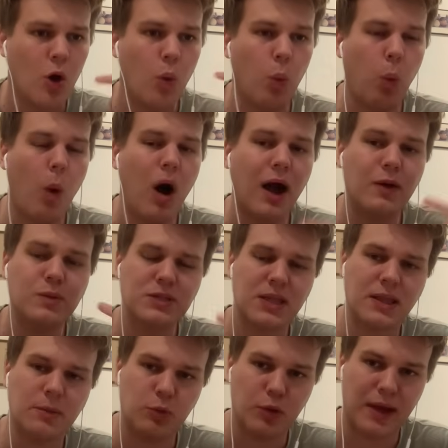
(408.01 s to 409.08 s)
why was the
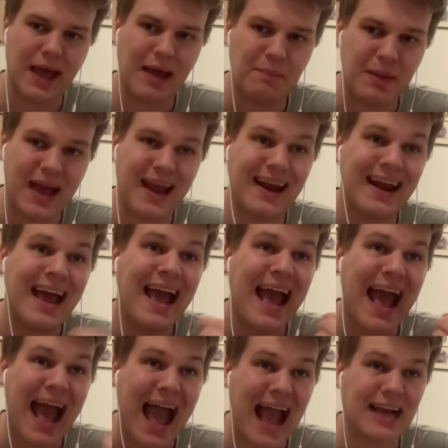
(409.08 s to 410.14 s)
Liberal campaign
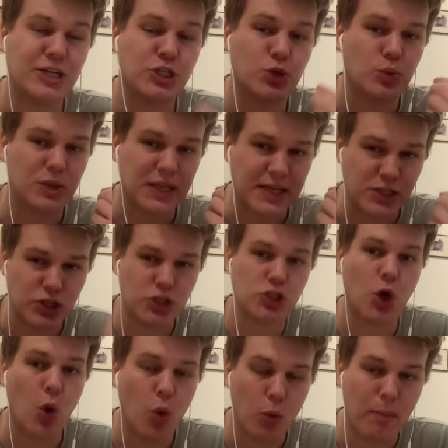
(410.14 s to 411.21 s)
actually
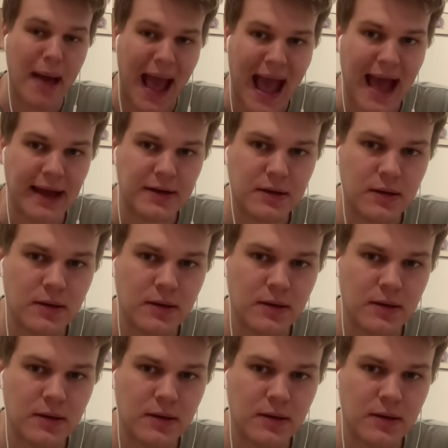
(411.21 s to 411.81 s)
so bad?